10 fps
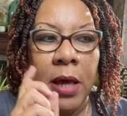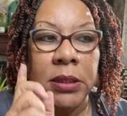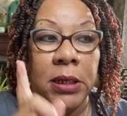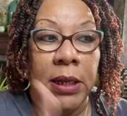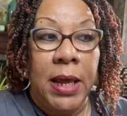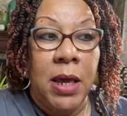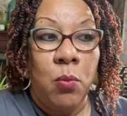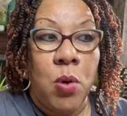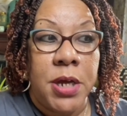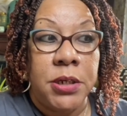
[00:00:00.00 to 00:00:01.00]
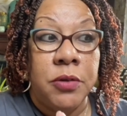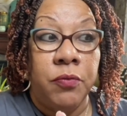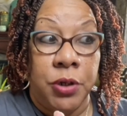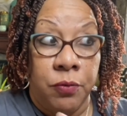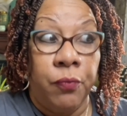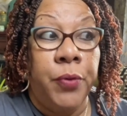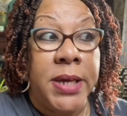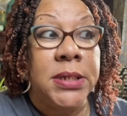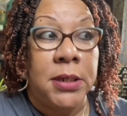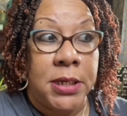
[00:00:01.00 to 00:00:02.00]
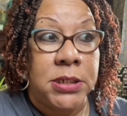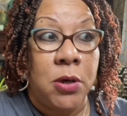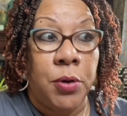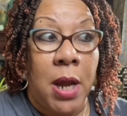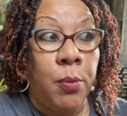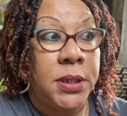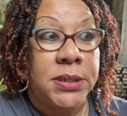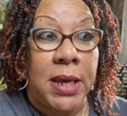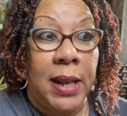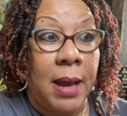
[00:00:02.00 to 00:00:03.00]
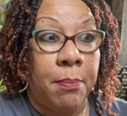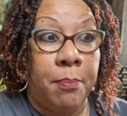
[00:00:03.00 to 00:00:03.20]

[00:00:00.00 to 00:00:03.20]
The Lincoln one recently sold, I want to say like